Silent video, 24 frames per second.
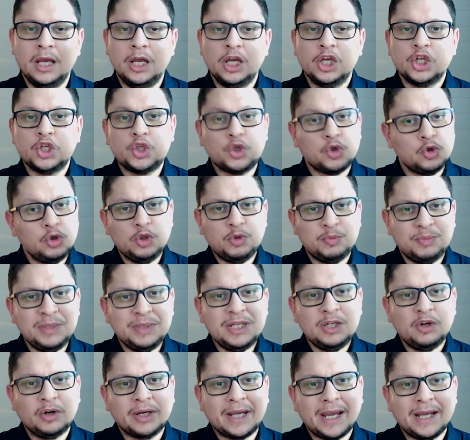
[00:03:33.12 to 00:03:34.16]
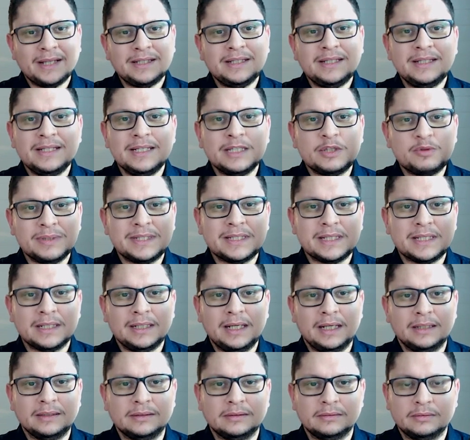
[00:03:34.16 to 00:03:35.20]
should be located in
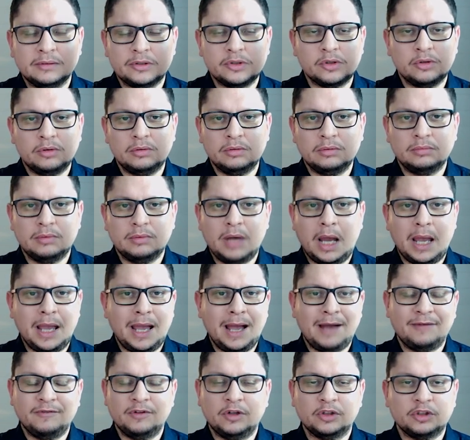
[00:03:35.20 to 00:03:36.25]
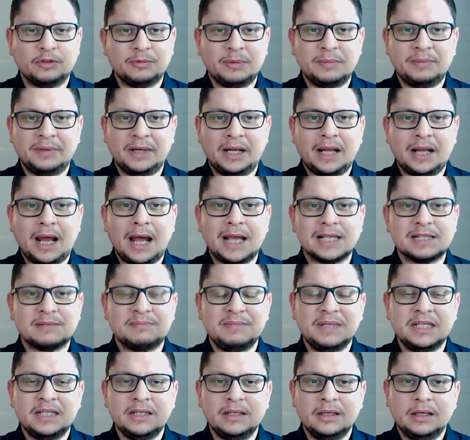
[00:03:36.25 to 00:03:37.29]
Switzerland. So I have a lot of people that ask
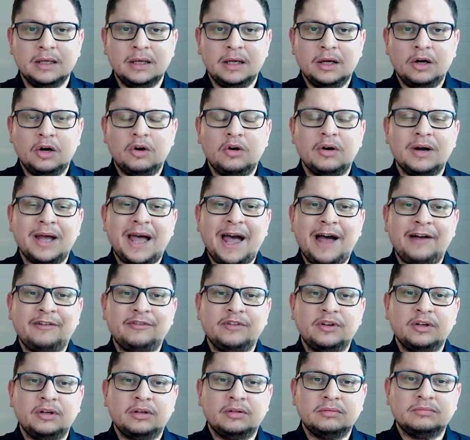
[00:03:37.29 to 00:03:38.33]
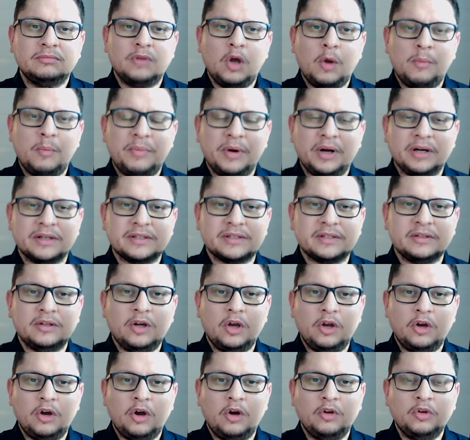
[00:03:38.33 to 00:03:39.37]
me, oh, I have
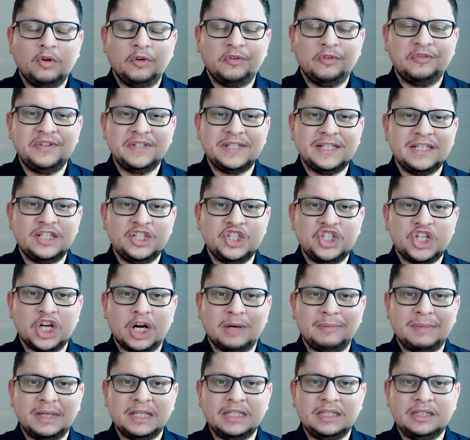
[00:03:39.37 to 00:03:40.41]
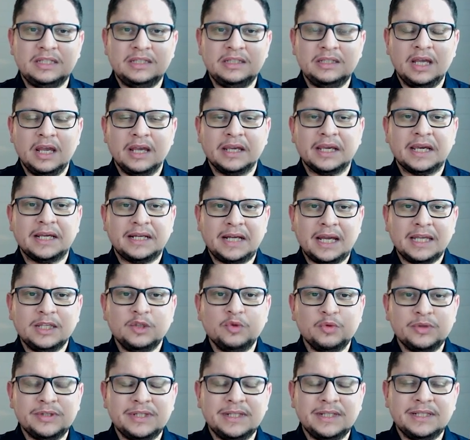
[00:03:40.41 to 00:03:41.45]
an office in Germany. Can I
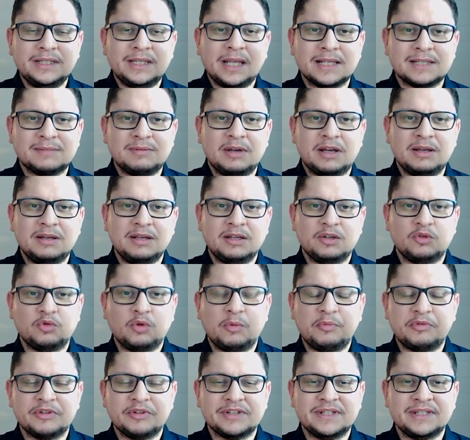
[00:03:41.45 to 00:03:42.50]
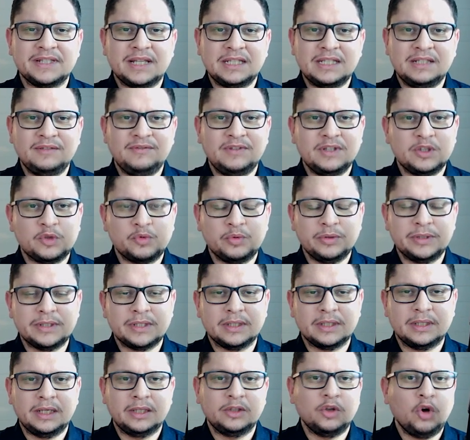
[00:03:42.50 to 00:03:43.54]
use it as my representative in
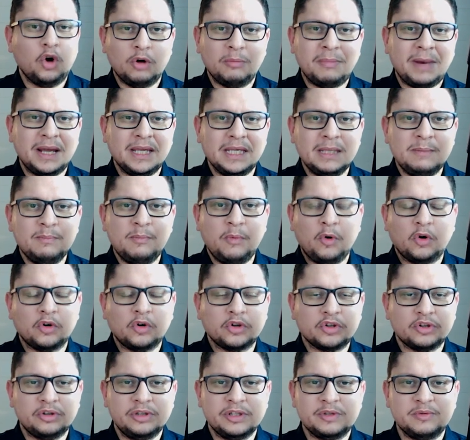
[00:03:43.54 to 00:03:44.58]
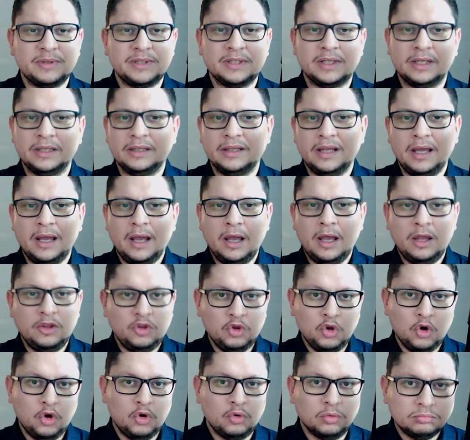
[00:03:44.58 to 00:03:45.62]
Switzerland or my importer in Switzerland?
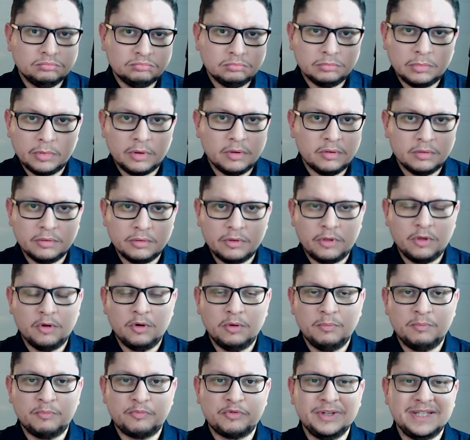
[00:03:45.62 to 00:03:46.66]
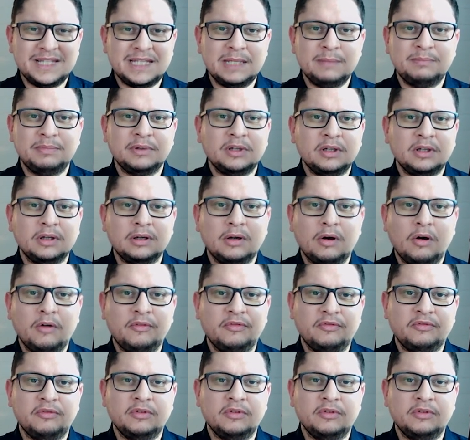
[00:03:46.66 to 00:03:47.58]
No, the principle of